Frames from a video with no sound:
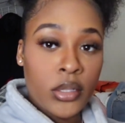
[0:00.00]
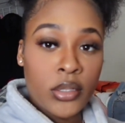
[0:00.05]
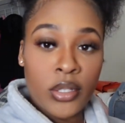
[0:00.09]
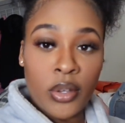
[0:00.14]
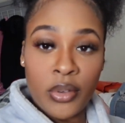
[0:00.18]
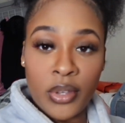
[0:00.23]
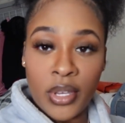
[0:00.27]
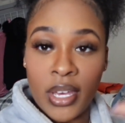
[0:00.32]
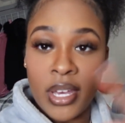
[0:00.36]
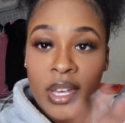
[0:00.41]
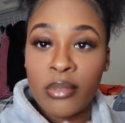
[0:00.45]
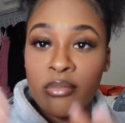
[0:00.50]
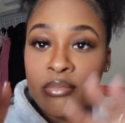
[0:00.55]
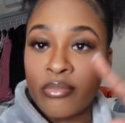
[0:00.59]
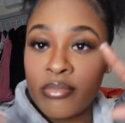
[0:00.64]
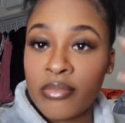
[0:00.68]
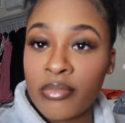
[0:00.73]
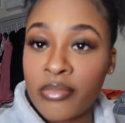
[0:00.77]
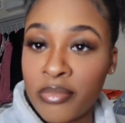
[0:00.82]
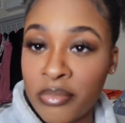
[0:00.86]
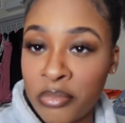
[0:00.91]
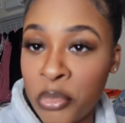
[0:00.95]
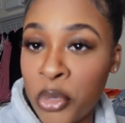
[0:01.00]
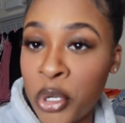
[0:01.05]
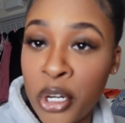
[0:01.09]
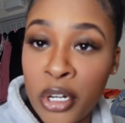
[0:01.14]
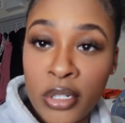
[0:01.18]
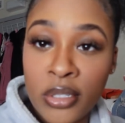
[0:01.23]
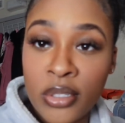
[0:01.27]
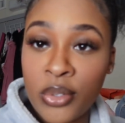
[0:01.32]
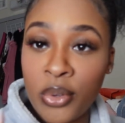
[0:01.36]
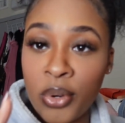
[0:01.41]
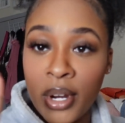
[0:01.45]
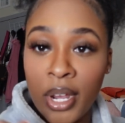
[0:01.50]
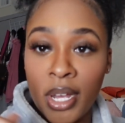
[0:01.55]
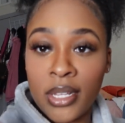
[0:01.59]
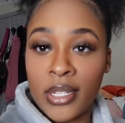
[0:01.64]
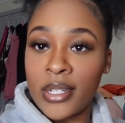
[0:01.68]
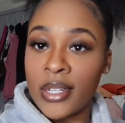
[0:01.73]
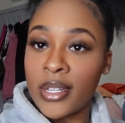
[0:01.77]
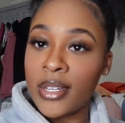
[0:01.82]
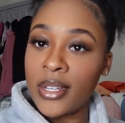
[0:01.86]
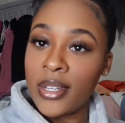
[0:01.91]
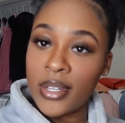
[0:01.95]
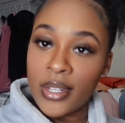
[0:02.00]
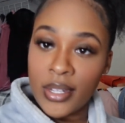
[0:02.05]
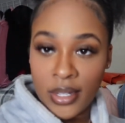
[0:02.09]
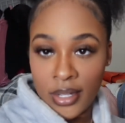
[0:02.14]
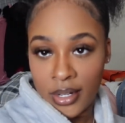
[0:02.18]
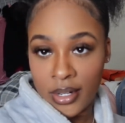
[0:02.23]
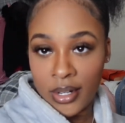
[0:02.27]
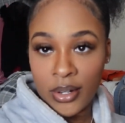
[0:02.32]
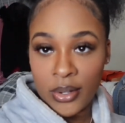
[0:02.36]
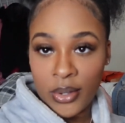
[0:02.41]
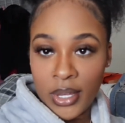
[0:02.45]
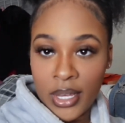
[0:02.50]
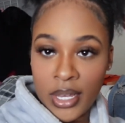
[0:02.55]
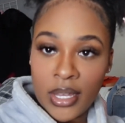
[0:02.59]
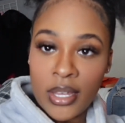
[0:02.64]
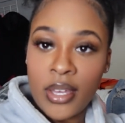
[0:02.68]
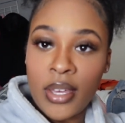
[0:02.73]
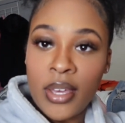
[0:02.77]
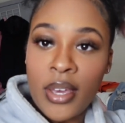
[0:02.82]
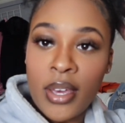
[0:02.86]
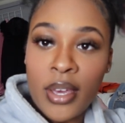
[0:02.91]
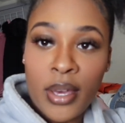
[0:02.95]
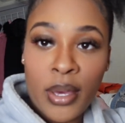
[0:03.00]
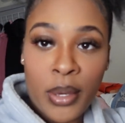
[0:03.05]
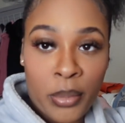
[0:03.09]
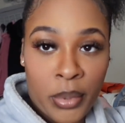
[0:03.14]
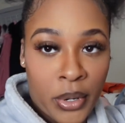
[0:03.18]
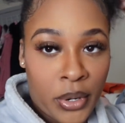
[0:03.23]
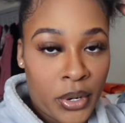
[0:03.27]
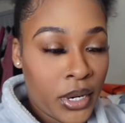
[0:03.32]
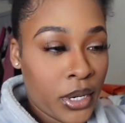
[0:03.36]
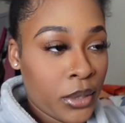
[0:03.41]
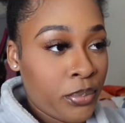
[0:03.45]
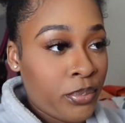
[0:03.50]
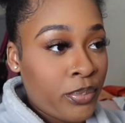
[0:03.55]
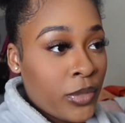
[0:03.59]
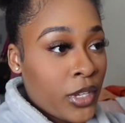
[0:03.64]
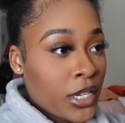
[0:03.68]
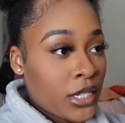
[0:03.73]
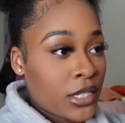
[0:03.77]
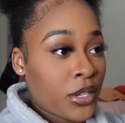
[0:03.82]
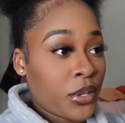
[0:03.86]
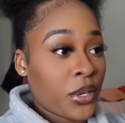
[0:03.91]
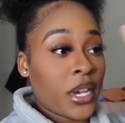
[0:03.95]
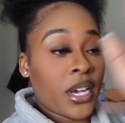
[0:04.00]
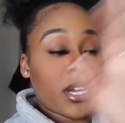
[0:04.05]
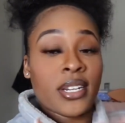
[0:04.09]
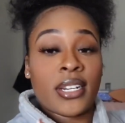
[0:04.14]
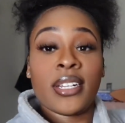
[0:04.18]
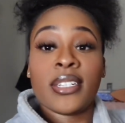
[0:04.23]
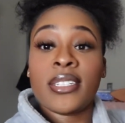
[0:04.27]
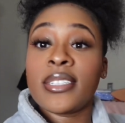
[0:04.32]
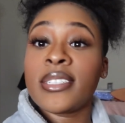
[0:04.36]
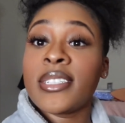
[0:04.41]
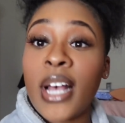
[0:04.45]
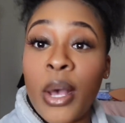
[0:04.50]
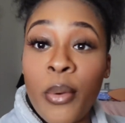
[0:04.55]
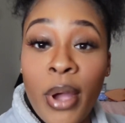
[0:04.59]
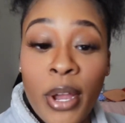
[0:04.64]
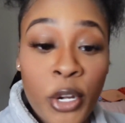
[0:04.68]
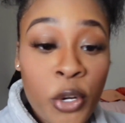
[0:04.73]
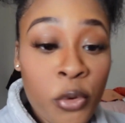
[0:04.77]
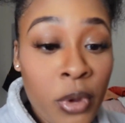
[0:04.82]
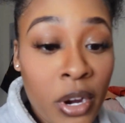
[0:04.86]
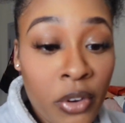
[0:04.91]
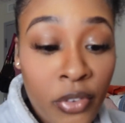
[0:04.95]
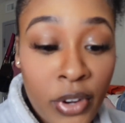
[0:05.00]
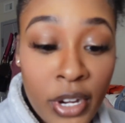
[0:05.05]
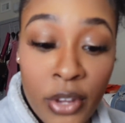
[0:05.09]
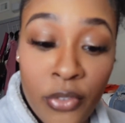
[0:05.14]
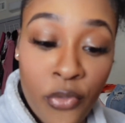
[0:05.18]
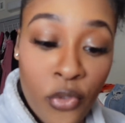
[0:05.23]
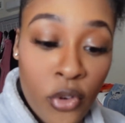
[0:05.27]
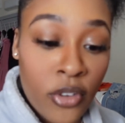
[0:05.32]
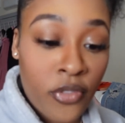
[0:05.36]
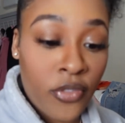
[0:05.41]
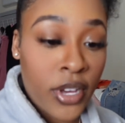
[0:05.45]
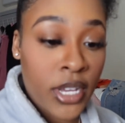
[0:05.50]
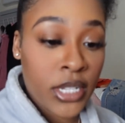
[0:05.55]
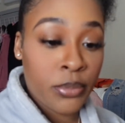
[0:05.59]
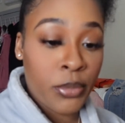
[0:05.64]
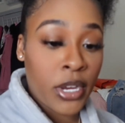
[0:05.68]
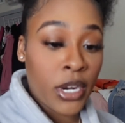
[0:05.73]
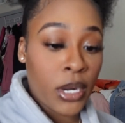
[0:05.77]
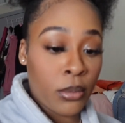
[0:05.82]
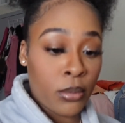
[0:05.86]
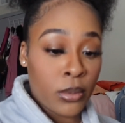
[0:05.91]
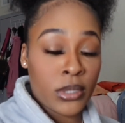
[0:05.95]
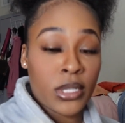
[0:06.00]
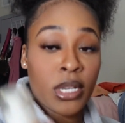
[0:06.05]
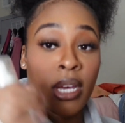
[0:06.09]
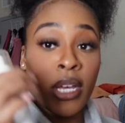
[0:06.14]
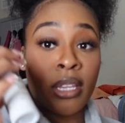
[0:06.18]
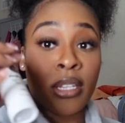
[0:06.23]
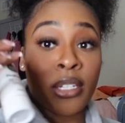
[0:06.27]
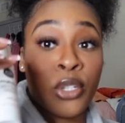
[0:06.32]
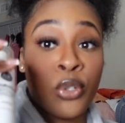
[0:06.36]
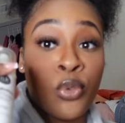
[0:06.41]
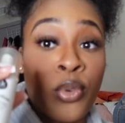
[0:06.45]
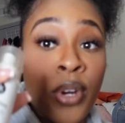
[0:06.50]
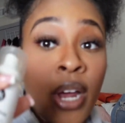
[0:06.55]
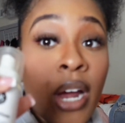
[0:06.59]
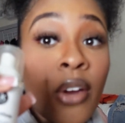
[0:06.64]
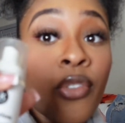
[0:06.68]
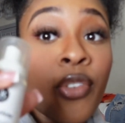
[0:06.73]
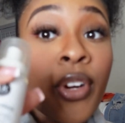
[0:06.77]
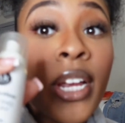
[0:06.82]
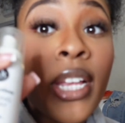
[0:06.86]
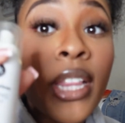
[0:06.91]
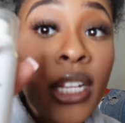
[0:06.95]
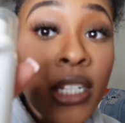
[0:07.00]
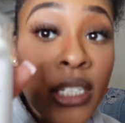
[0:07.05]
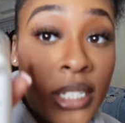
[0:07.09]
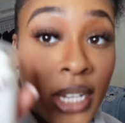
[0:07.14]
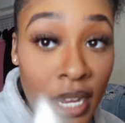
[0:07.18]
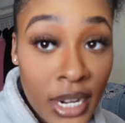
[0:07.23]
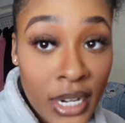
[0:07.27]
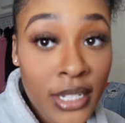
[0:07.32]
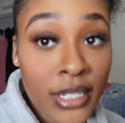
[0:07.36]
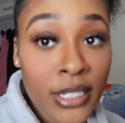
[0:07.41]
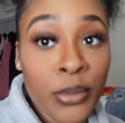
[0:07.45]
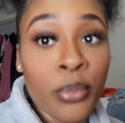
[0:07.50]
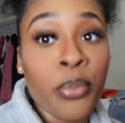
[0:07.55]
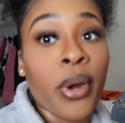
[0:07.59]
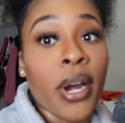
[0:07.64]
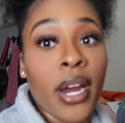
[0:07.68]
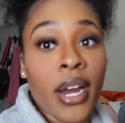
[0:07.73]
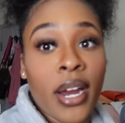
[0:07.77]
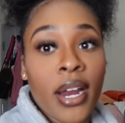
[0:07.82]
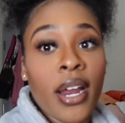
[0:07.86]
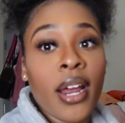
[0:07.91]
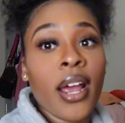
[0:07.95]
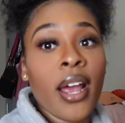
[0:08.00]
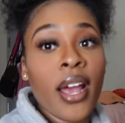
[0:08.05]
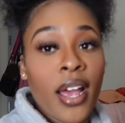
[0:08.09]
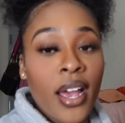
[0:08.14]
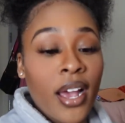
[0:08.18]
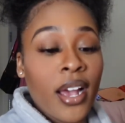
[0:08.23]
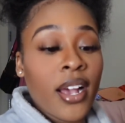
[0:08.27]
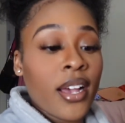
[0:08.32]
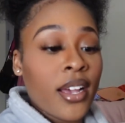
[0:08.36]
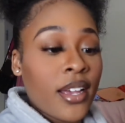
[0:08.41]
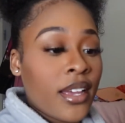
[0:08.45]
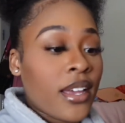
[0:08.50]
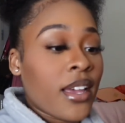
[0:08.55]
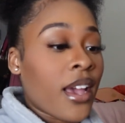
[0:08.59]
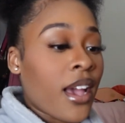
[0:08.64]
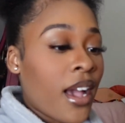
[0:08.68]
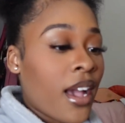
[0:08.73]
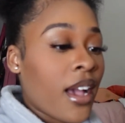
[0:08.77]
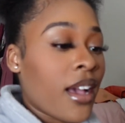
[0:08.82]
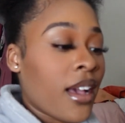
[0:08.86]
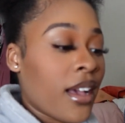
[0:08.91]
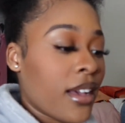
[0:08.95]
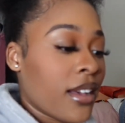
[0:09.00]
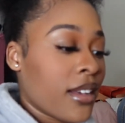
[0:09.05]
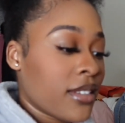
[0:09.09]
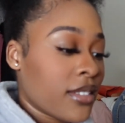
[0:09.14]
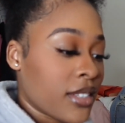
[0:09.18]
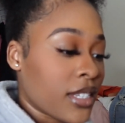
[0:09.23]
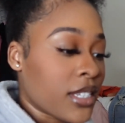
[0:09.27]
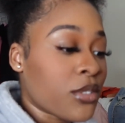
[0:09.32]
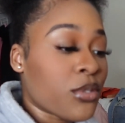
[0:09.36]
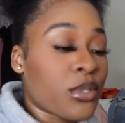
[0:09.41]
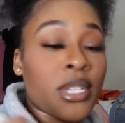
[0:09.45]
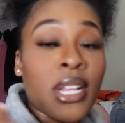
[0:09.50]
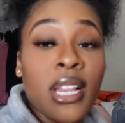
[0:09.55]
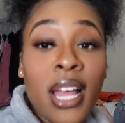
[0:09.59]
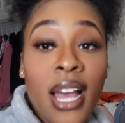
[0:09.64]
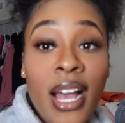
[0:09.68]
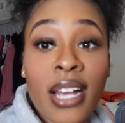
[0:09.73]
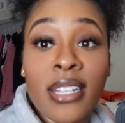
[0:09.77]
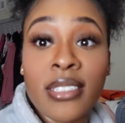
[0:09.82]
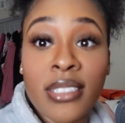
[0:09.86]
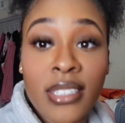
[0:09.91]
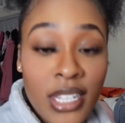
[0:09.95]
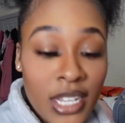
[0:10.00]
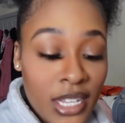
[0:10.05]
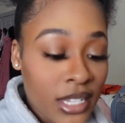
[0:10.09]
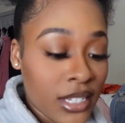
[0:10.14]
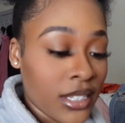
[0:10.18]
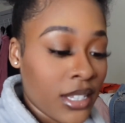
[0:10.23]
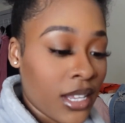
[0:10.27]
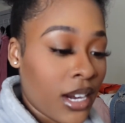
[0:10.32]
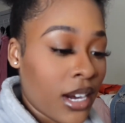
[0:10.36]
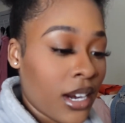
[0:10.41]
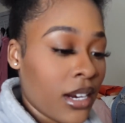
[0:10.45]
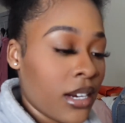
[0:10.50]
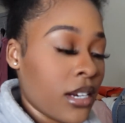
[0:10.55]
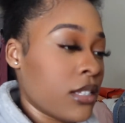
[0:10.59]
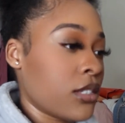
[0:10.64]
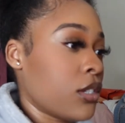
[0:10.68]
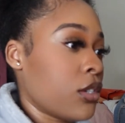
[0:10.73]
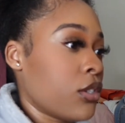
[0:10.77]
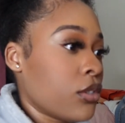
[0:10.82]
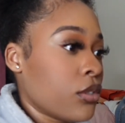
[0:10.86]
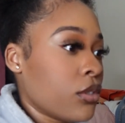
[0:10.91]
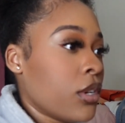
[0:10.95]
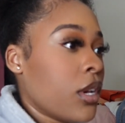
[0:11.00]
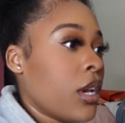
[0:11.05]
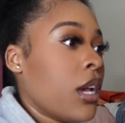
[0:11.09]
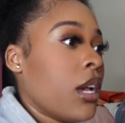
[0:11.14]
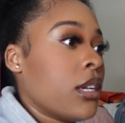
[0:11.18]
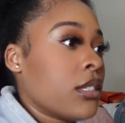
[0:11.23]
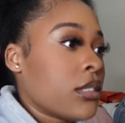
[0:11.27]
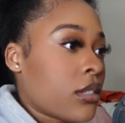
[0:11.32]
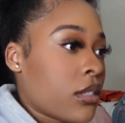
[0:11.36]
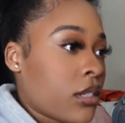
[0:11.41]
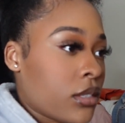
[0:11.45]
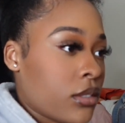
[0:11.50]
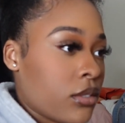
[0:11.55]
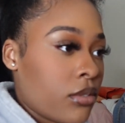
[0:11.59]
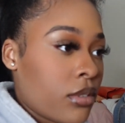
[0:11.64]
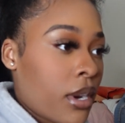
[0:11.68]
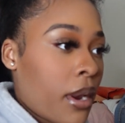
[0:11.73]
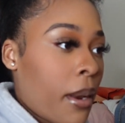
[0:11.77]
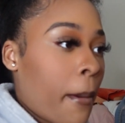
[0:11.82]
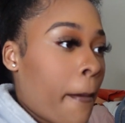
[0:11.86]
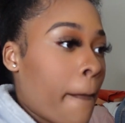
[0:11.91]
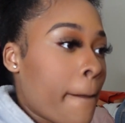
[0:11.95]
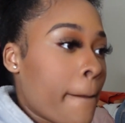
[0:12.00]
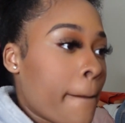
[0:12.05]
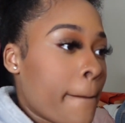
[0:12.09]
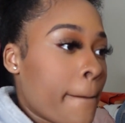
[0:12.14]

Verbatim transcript: So yeah, my other story, I look good, okay? Period. So yeah, this is how I do my freaking full face makeup routine. Do not forget the setting spray. Yeah, this is the last thing that I needed to do. So let's do that.